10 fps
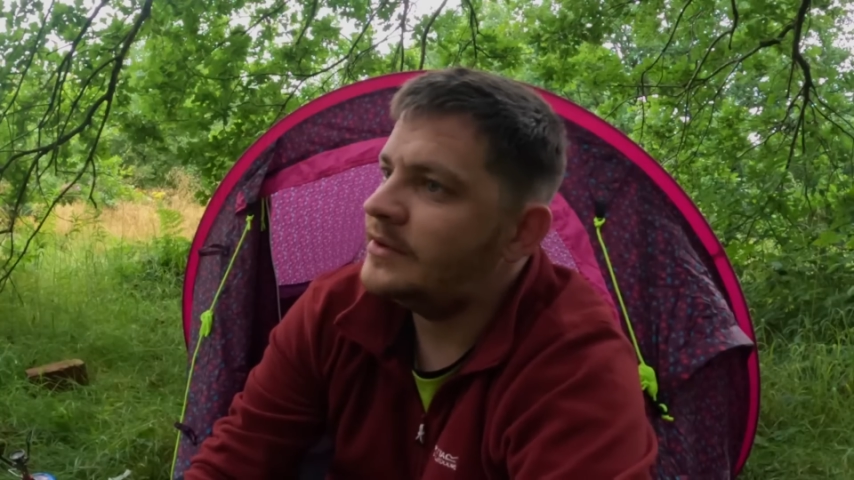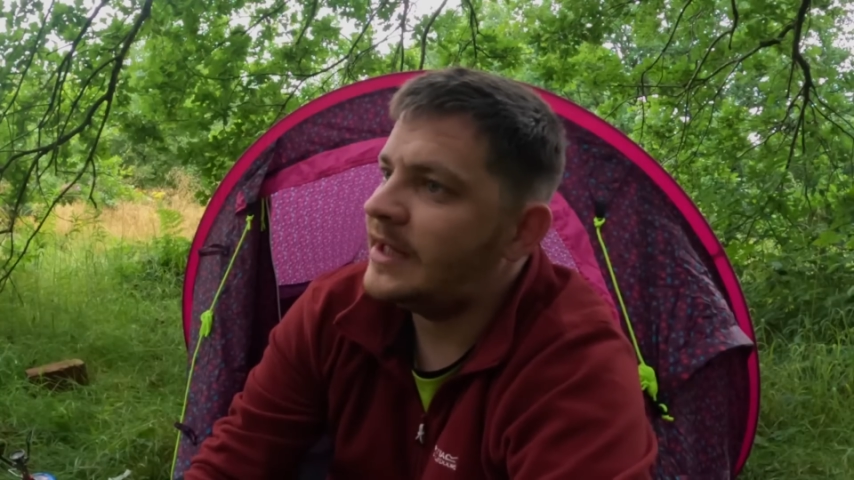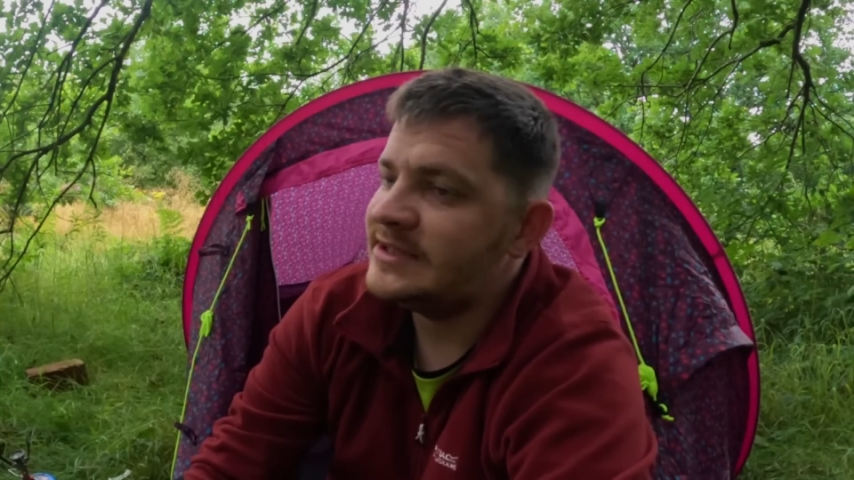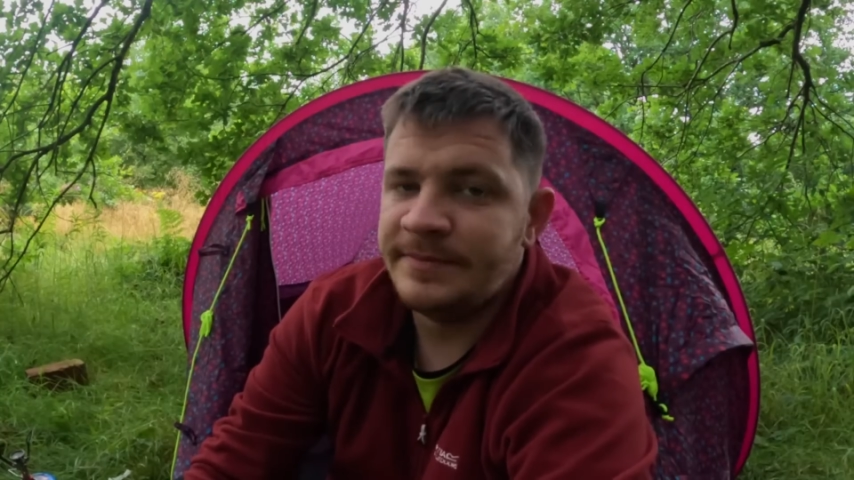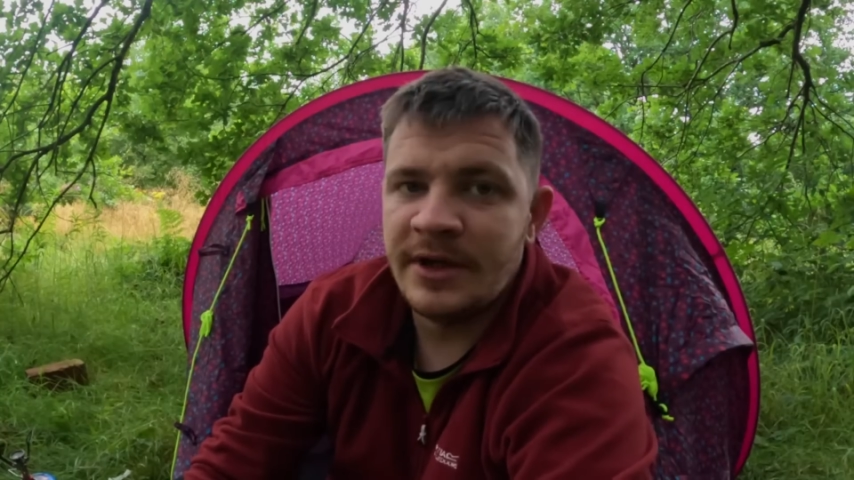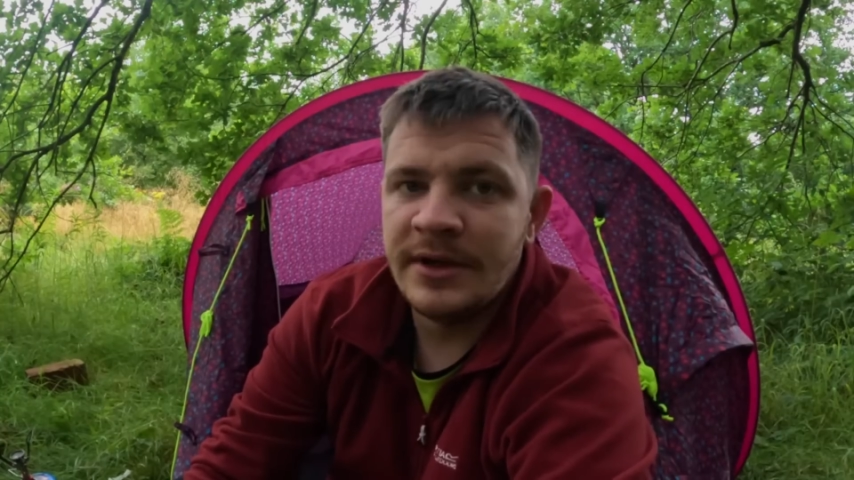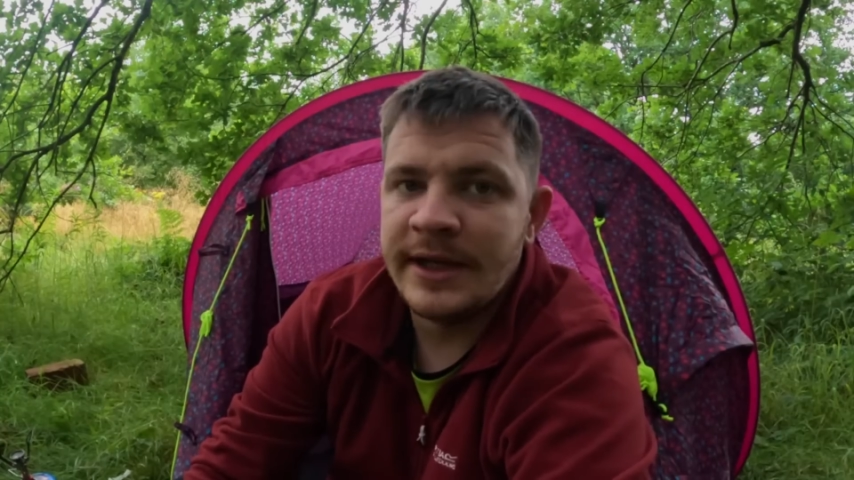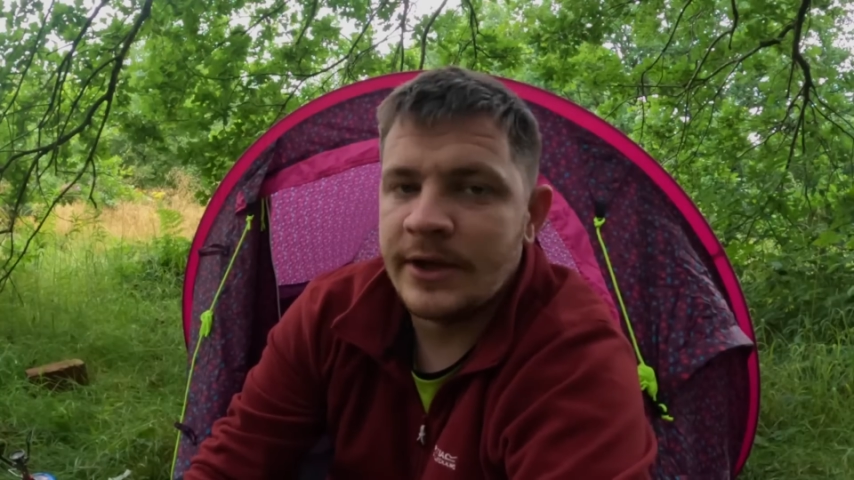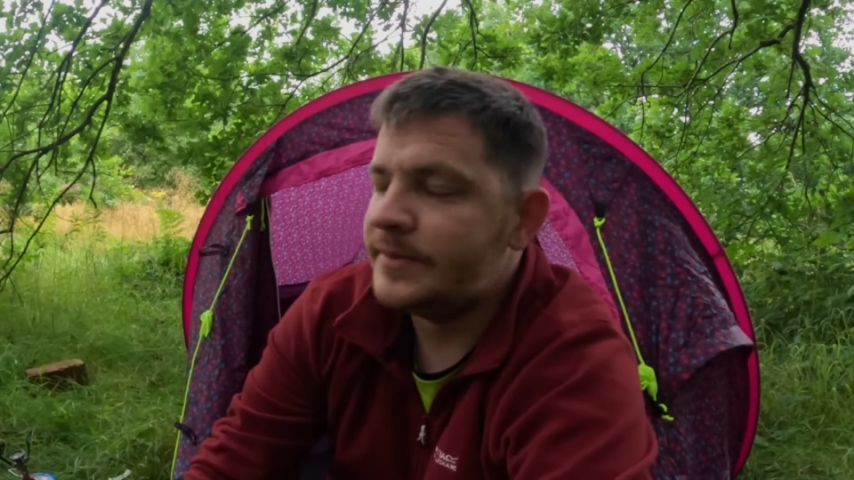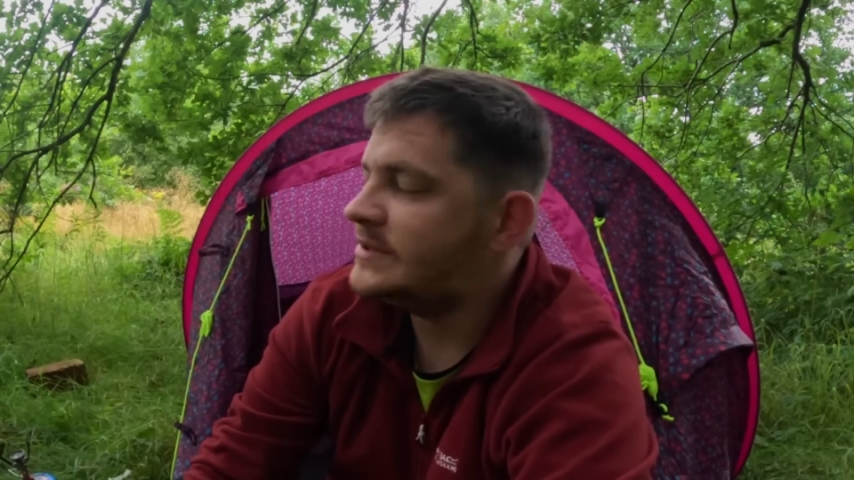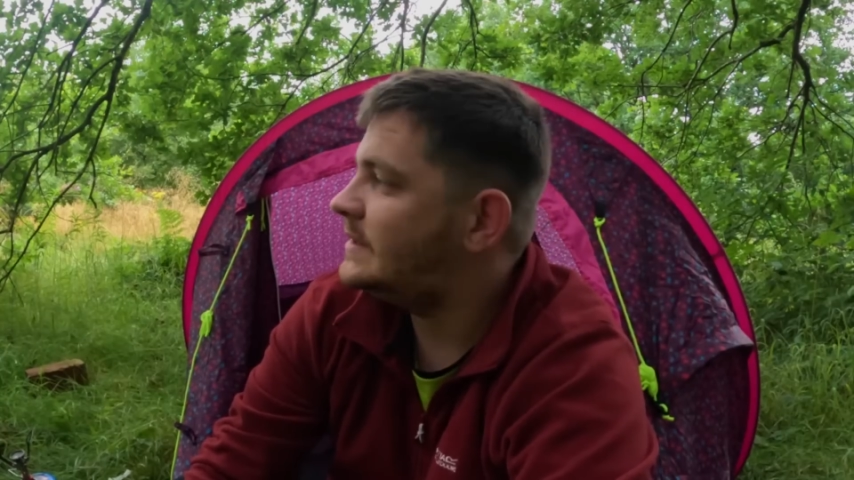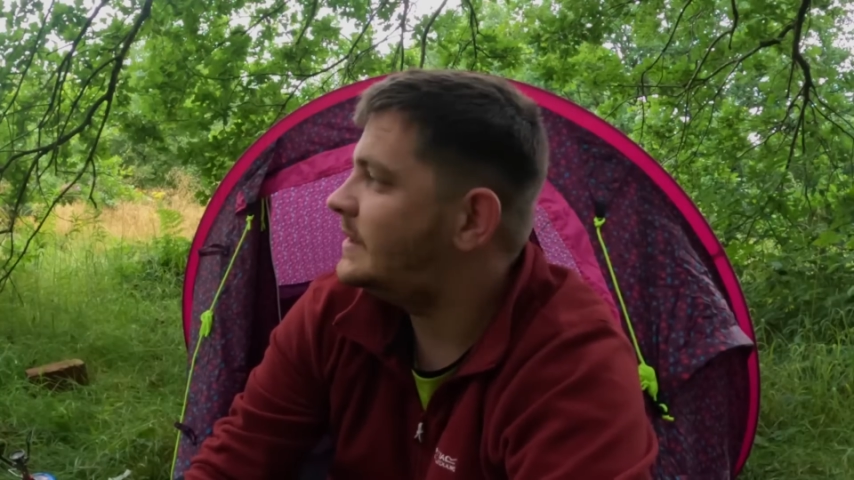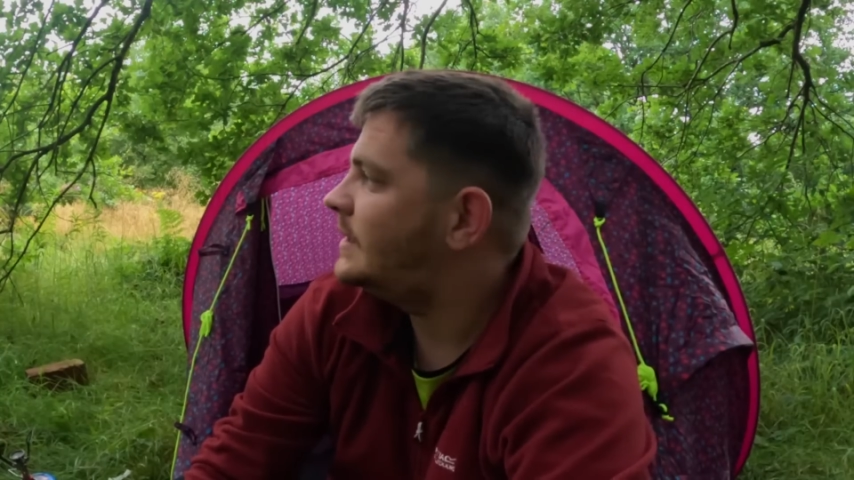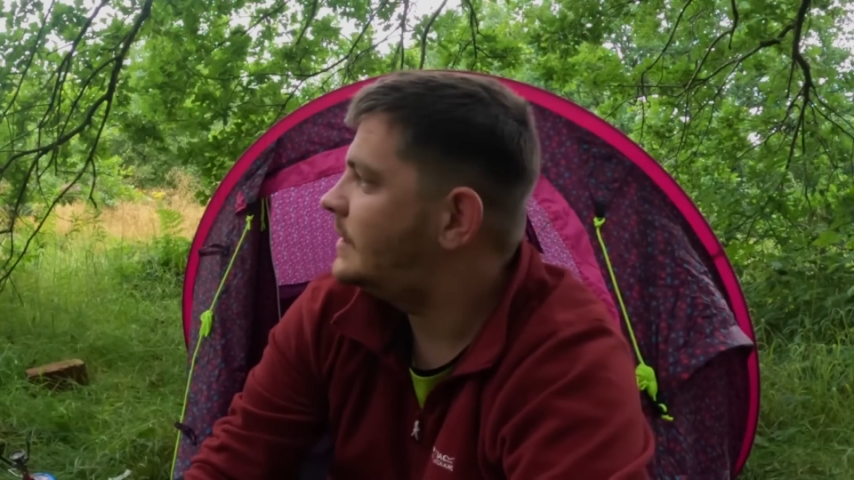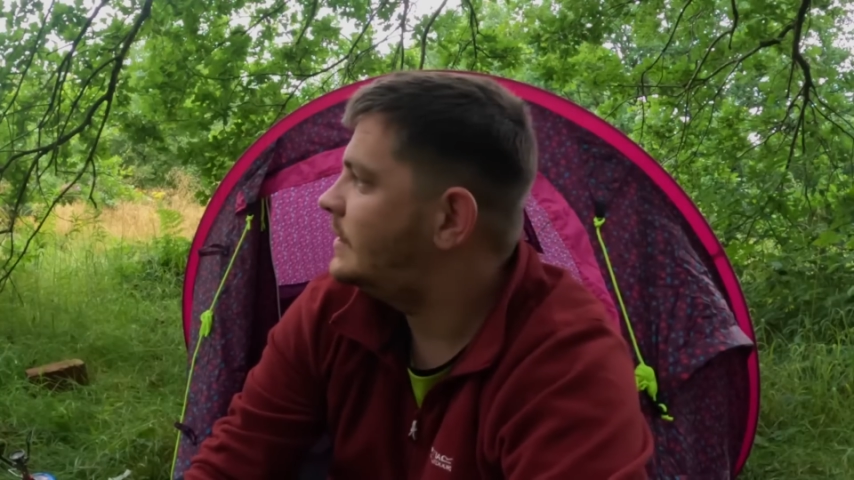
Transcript: nice milky cup of tea.